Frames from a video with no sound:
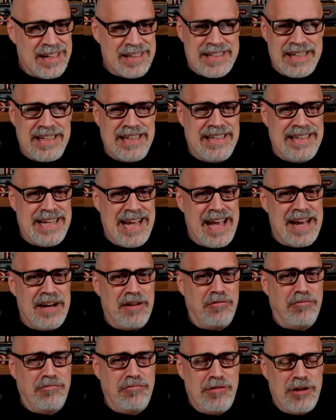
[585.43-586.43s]
to get a
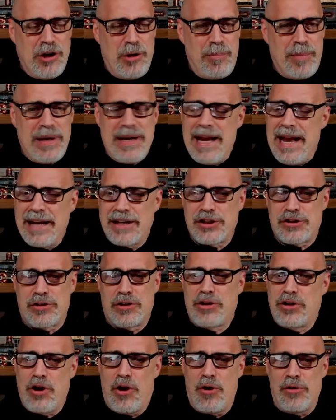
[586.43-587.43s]
little bit extra
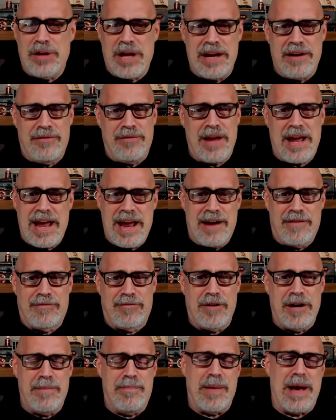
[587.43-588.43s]
gold out of
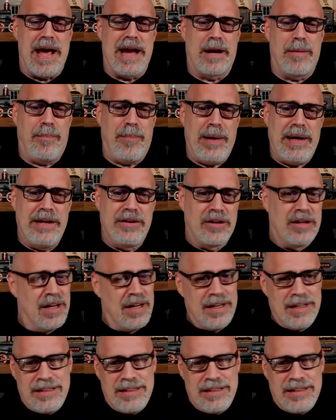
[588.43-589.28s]
every bag of pay dirt.